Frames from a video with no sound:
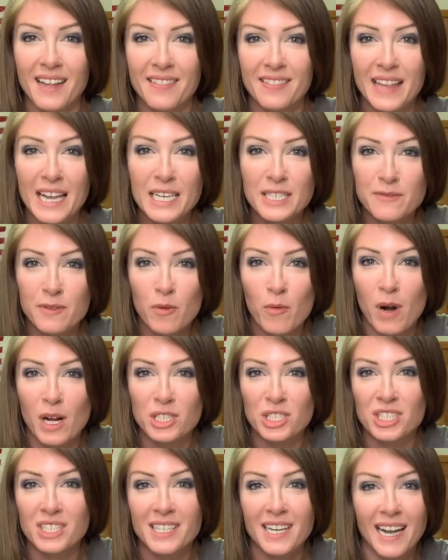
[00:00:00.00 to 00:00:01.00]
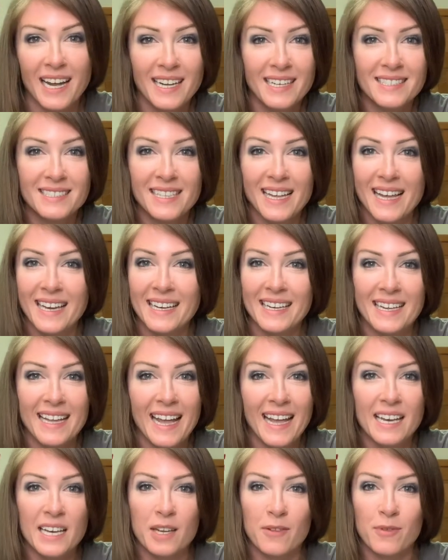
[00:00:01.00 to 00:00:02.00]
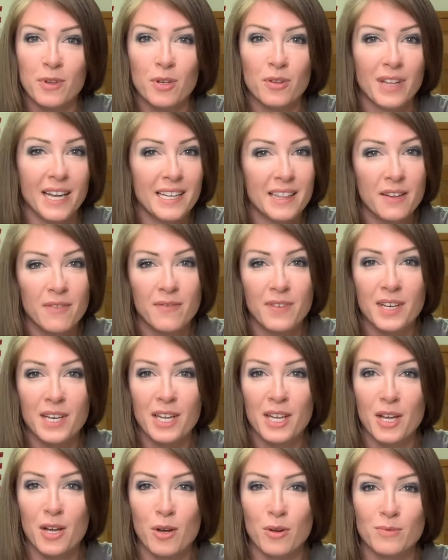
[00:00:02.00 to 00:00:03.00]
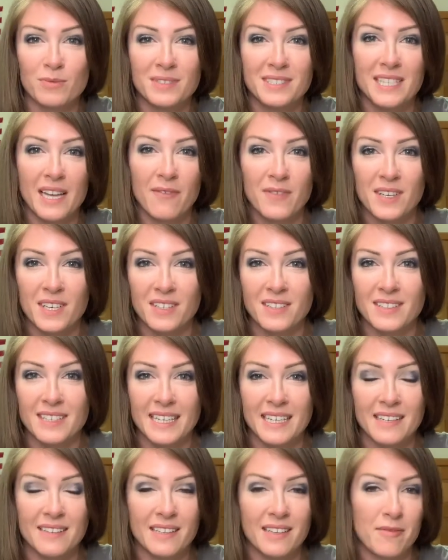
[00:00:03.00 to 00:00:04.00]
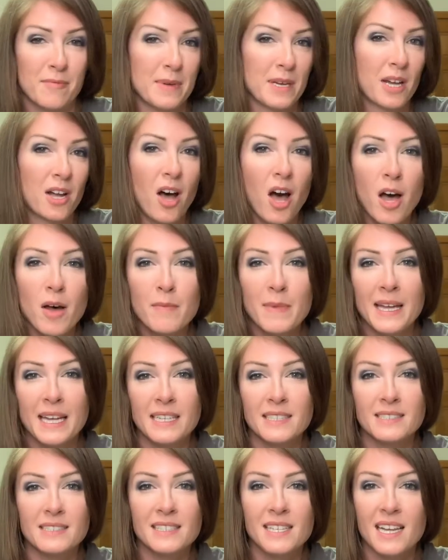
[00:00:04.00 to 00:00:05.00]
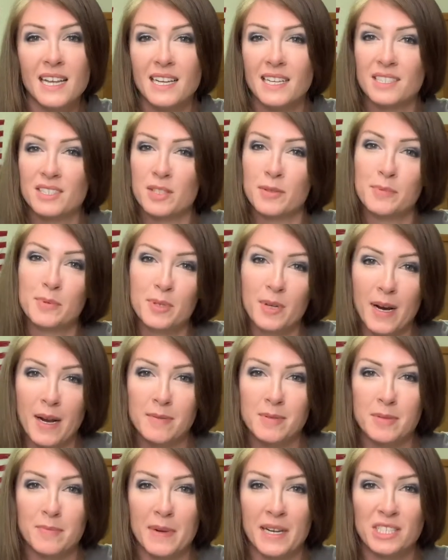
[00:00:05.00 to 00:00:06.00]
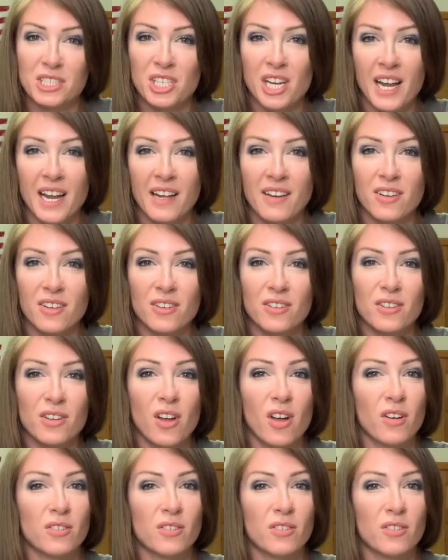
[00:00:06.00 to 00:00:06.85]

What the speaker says: Thanks for watching, guys. And again, if you like the video, definitely leave me a comment, subscribe to my channel.